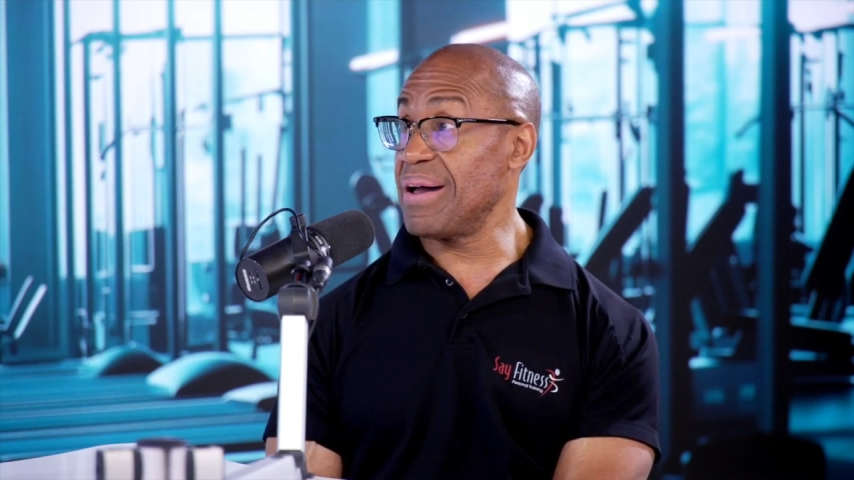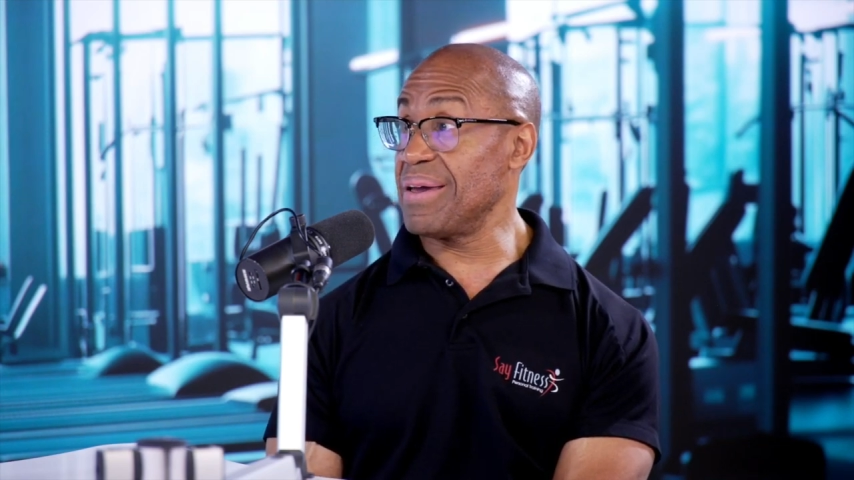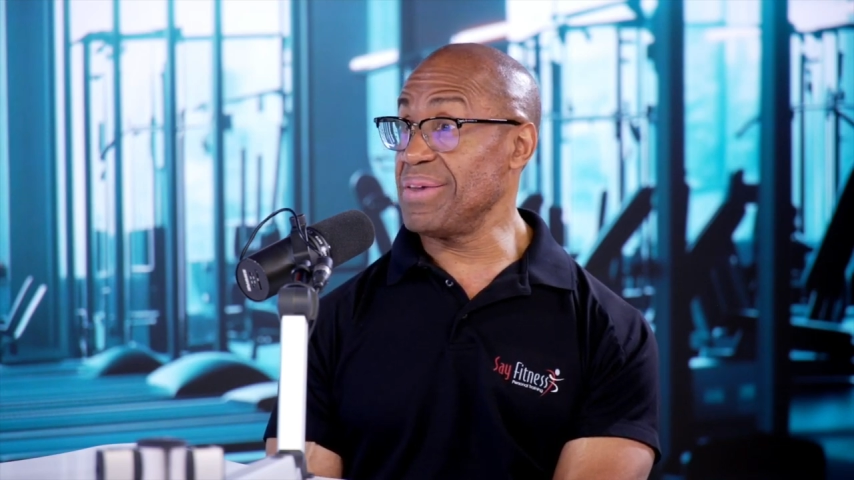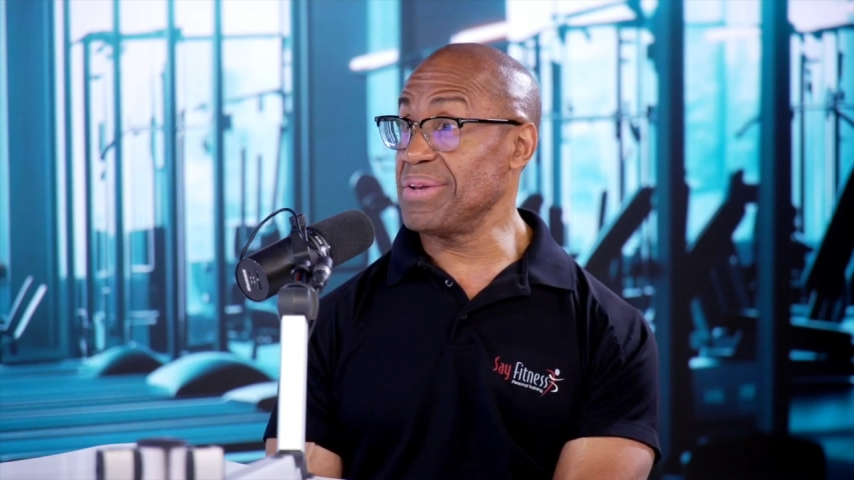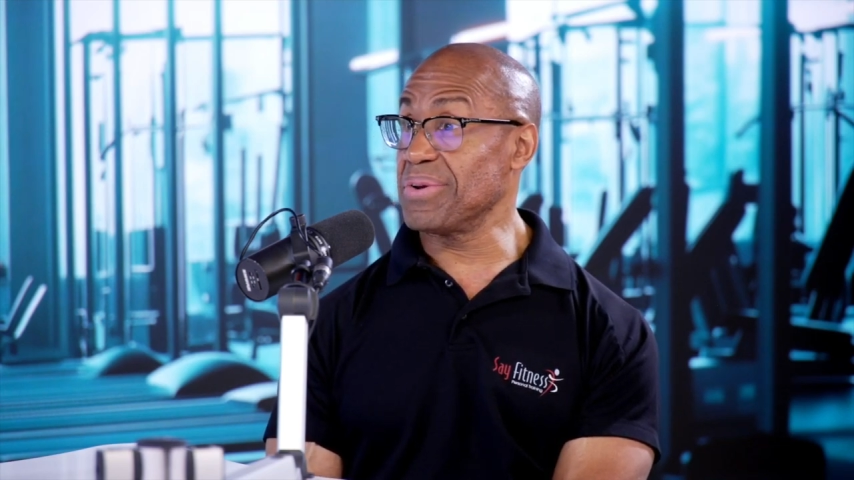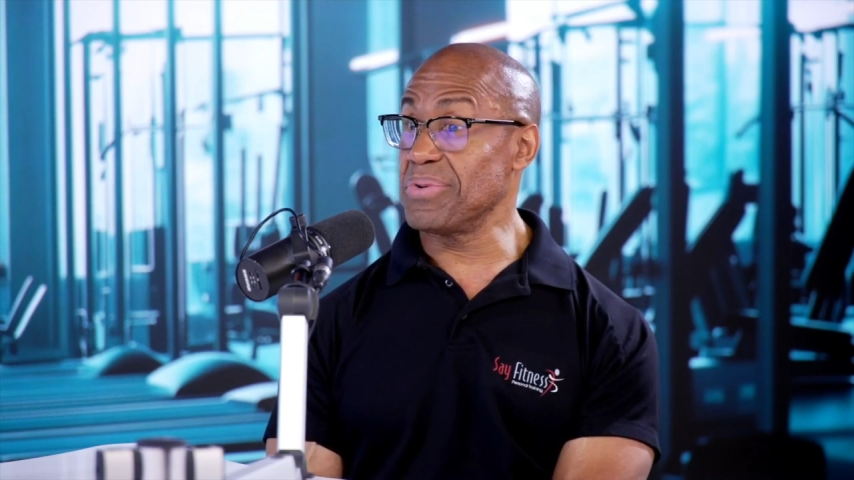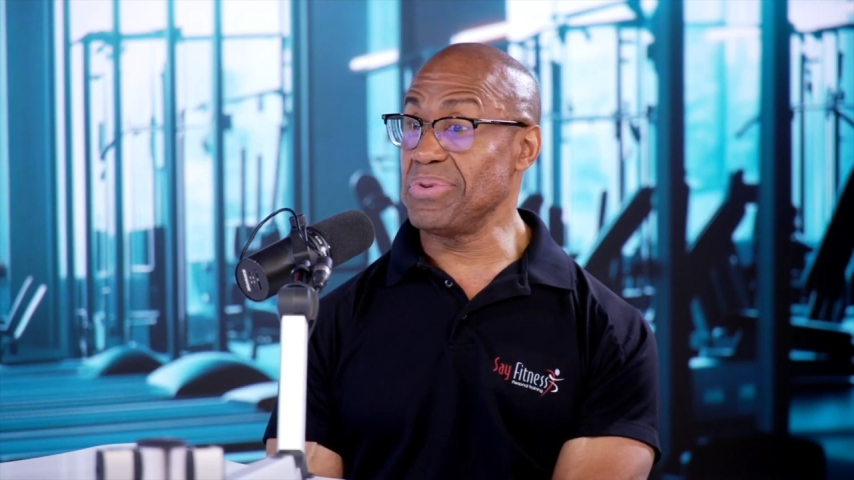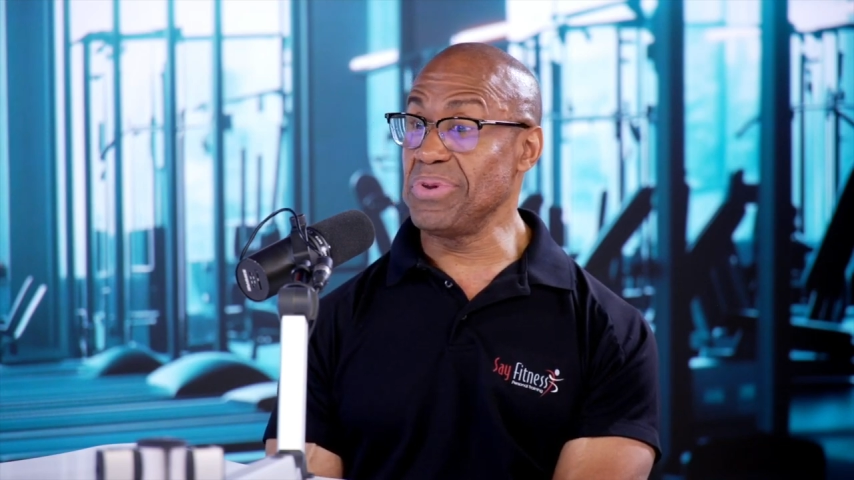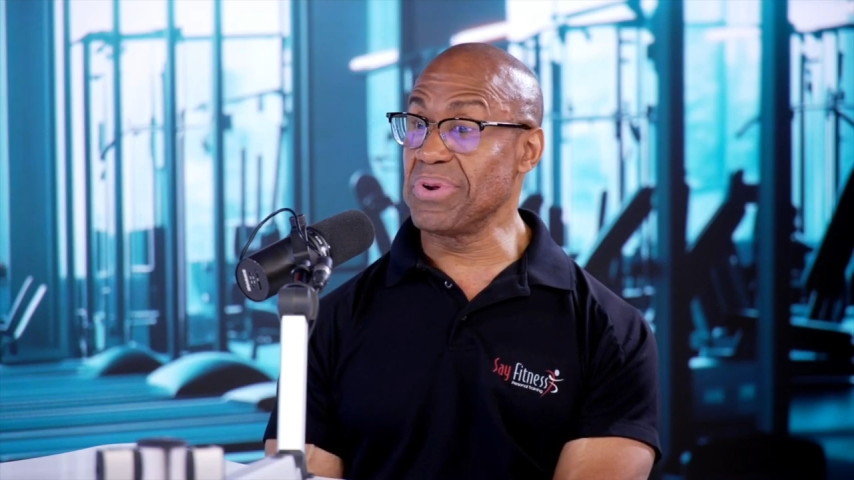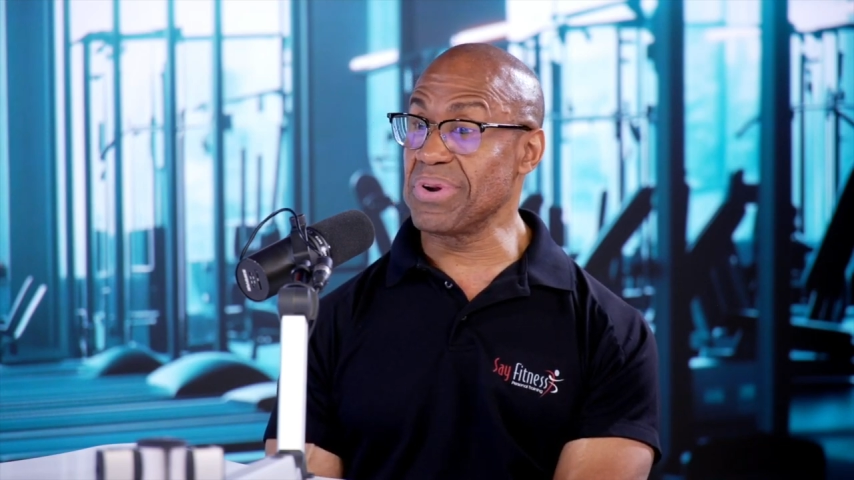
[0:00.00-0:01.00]

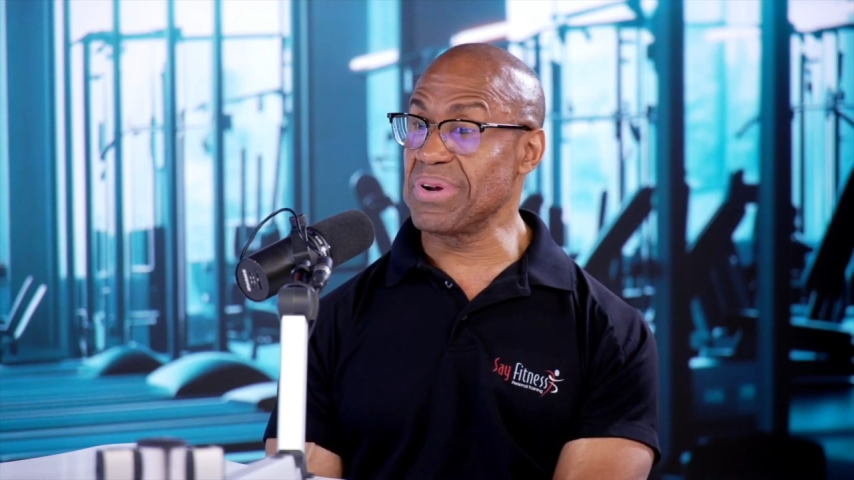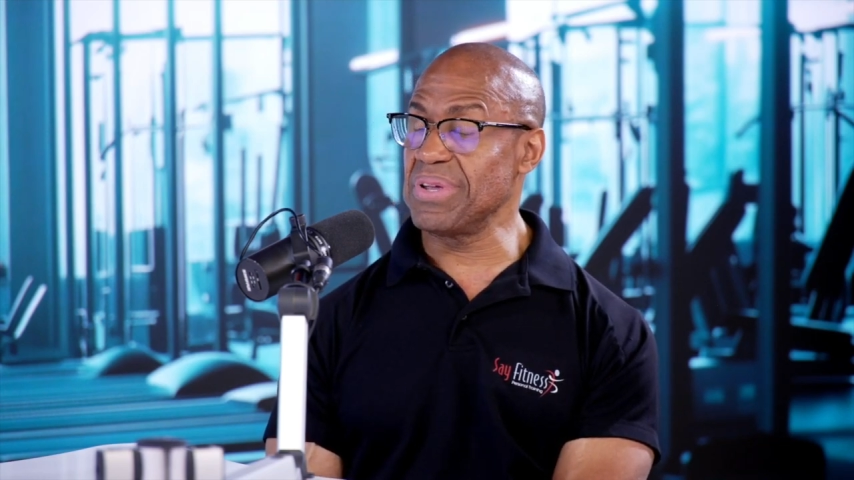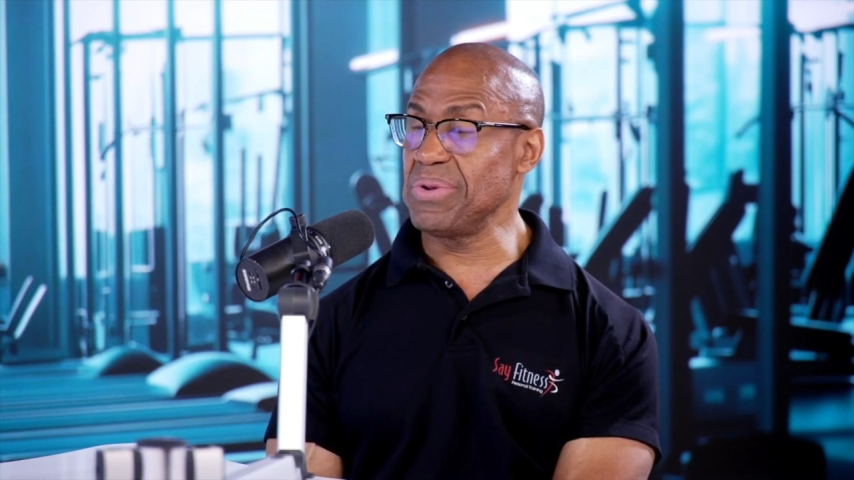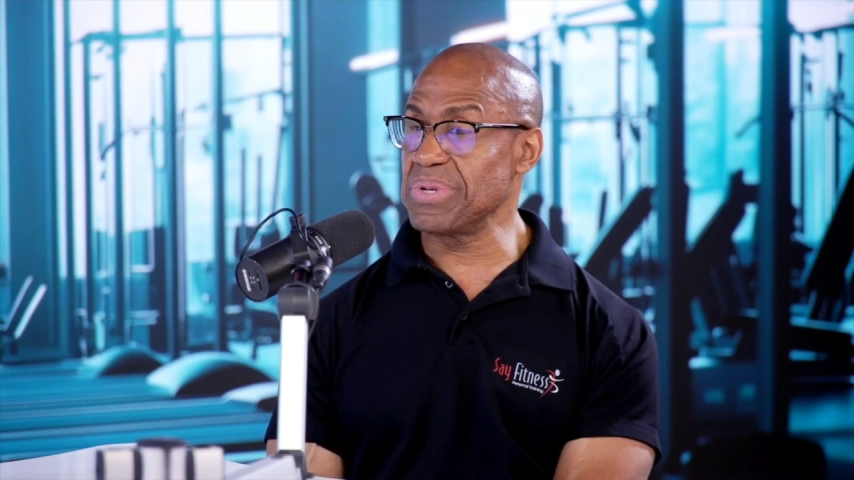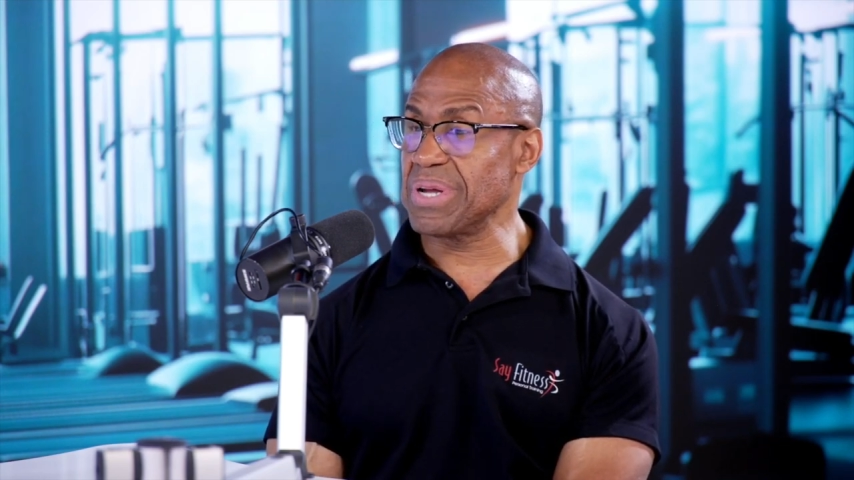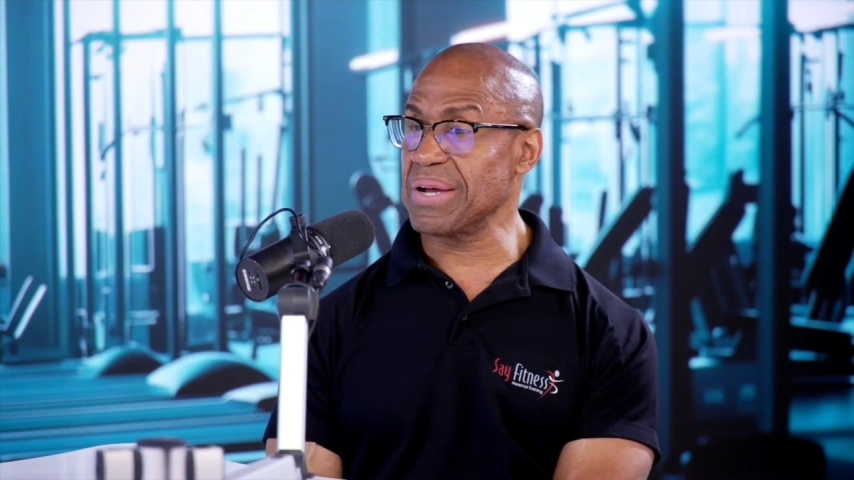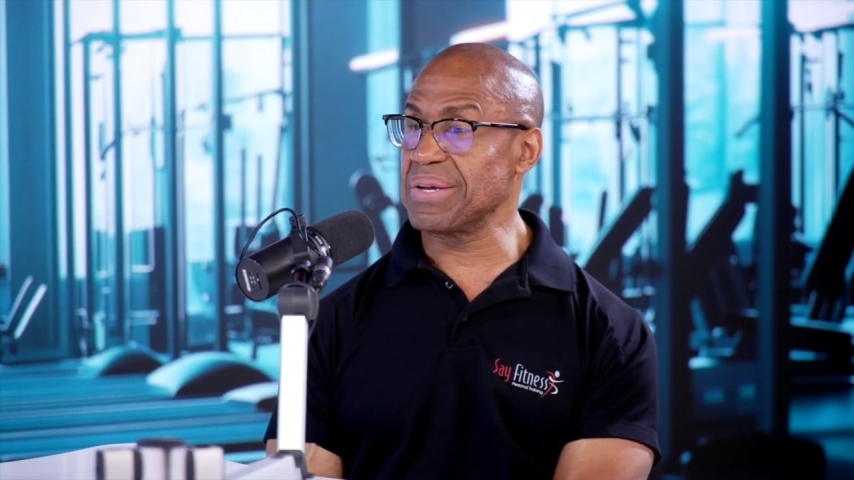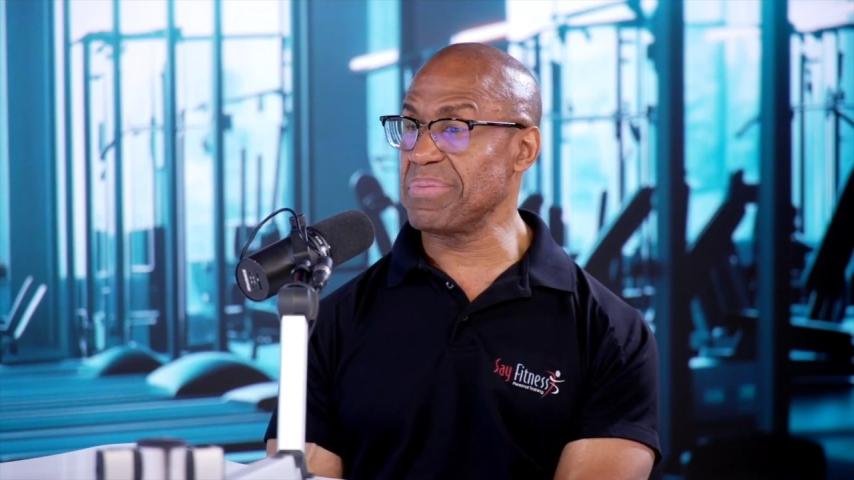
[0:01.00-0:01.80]
You were talking